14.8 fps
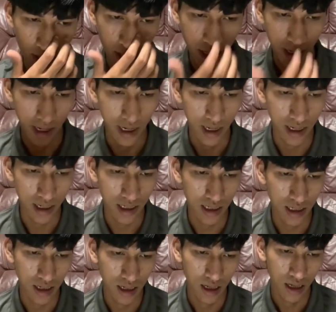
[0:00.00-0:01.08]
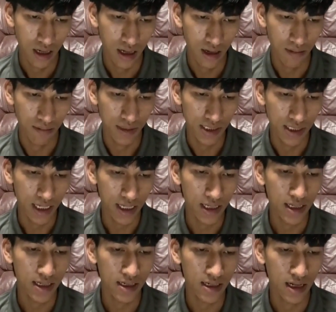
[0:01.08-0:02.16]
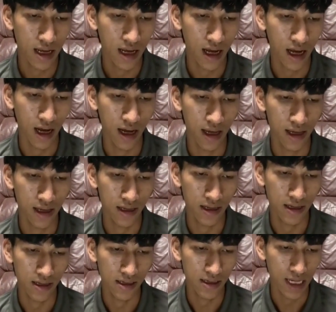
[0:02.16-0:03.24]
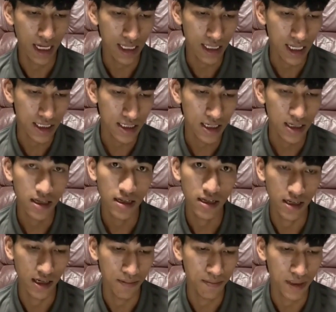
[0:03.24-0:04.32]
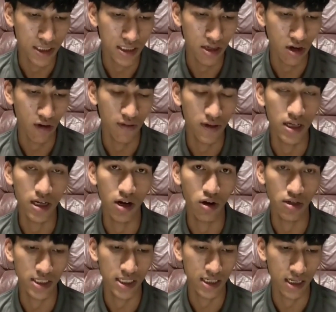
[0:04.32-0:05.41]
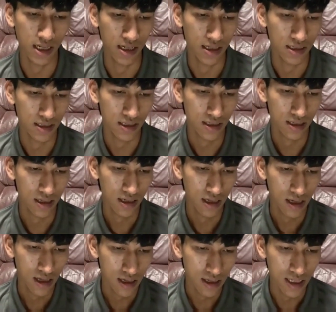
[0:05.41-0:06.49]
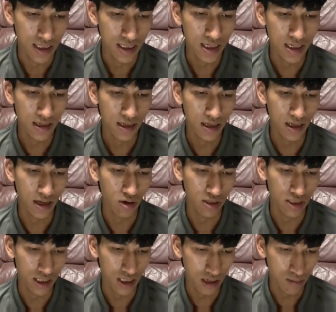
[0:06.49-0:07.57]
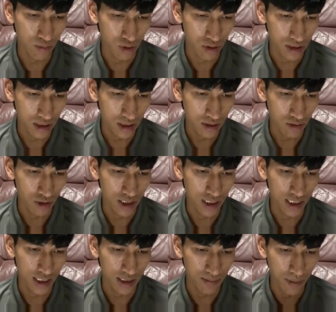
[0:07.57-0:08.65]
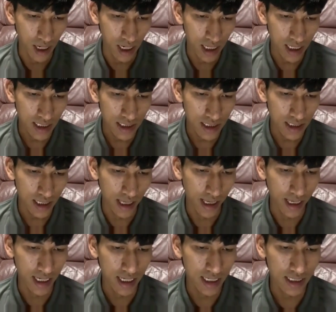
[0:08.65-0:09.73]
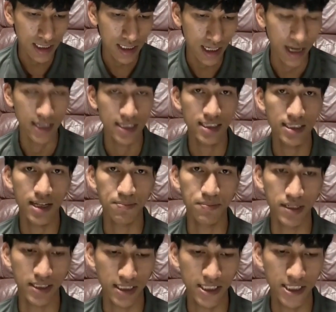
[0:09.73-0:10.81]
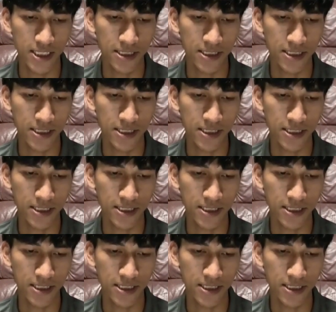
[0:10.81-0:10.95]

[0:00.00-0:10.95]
and beside it, I attach the picture of the ossicles, the three ossicle bones, which is malleus, incus, and stapes.